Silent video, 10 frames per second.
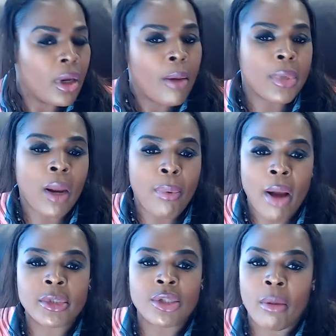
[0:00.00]
But I
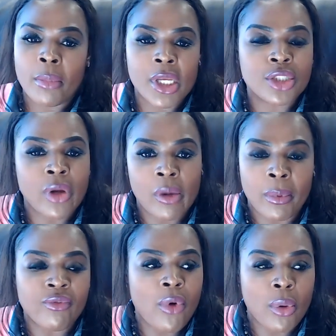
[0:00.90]
promise you, I'm being straight up
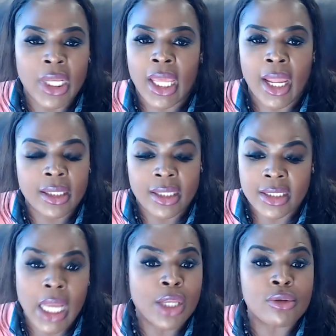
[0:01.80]
and forward and candid as I
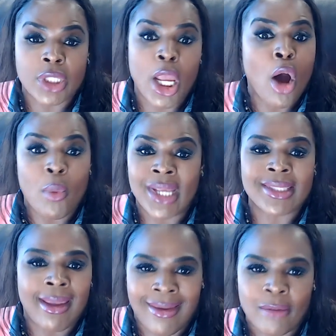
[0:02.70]
usually always
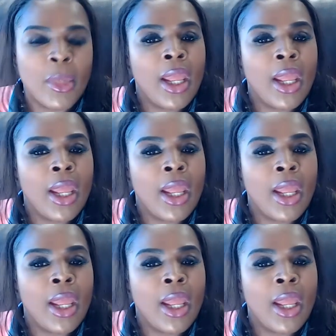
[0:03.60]
am.